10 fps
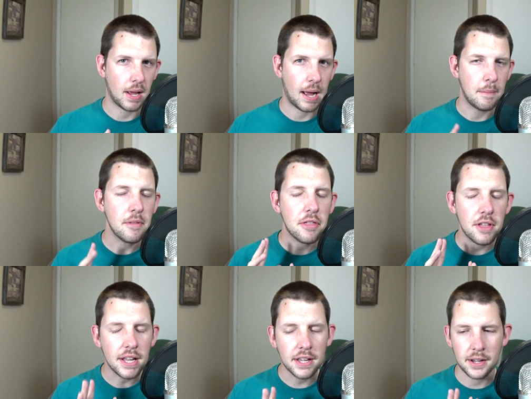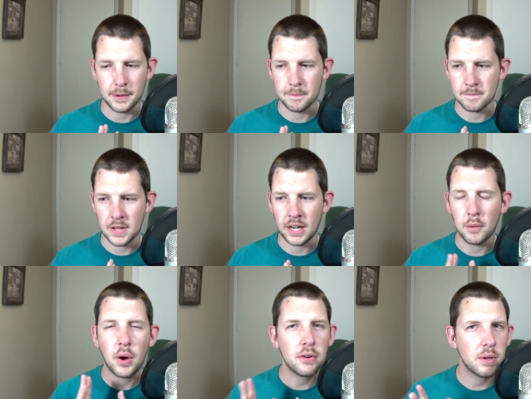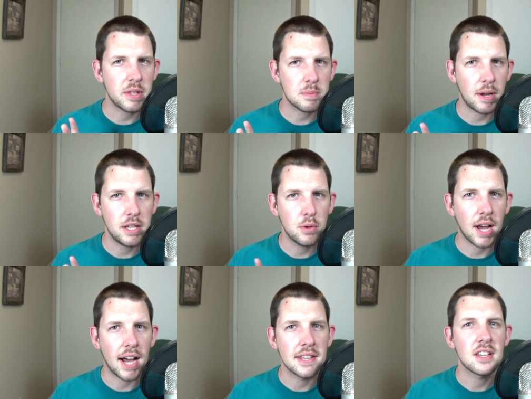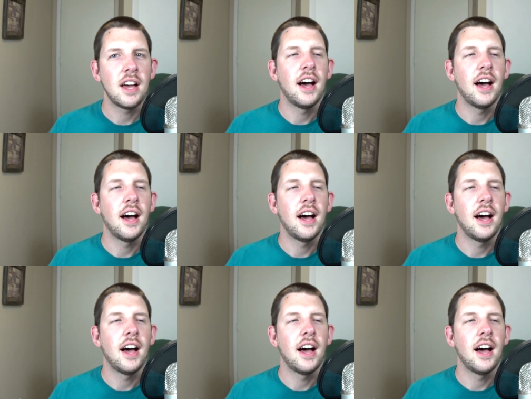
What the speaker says: And I want to run this by you guys.